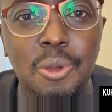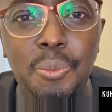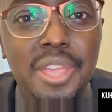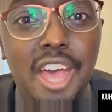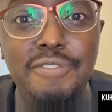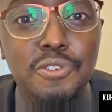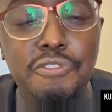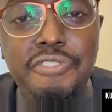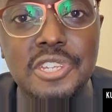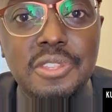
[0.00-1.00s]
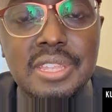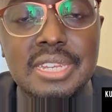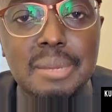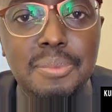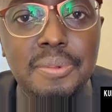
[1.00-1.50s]
we have no fish on the
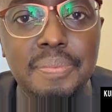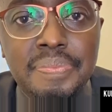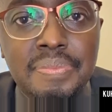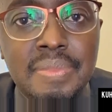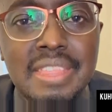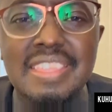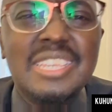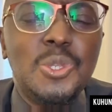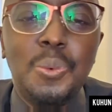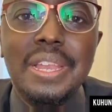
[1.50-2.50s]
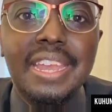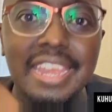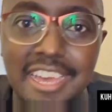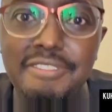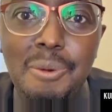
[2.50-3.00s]
table. This will
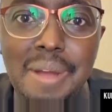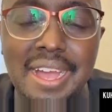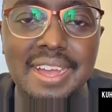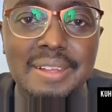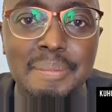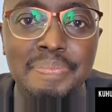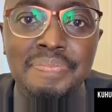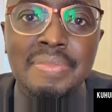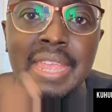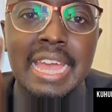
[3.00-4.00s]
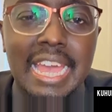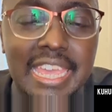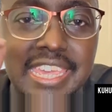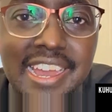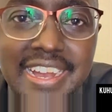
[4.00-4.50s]
never work.
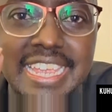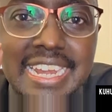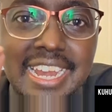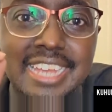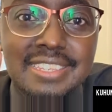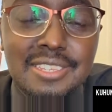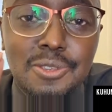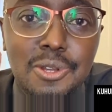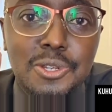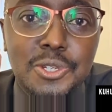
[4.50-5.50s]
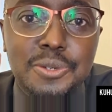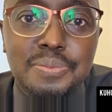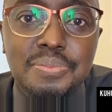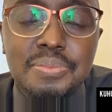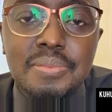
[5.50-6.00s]
Herein lies the solution.
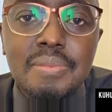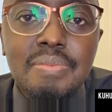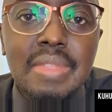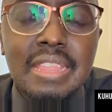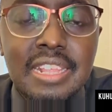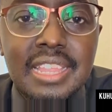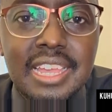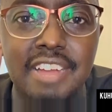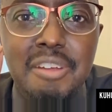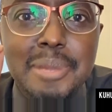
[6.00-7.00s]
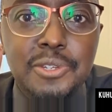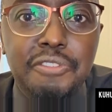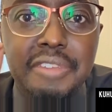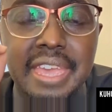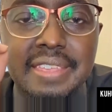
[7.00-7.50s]
That the government
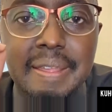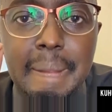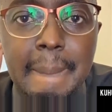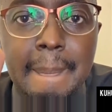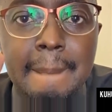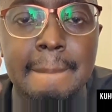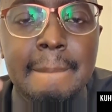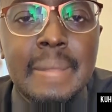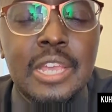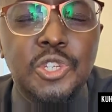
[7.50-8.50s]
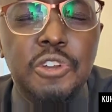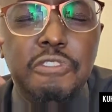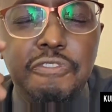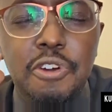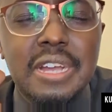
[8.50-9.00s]
of Kenya should
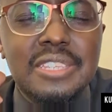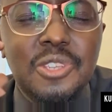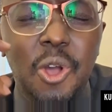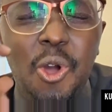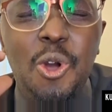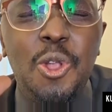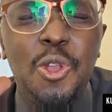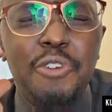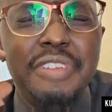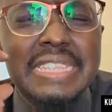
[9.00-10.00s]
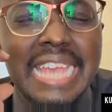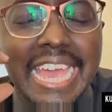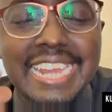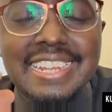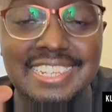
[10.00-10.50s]
focus all of its
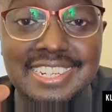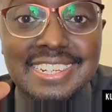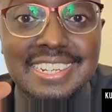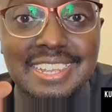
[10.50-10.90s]
energy,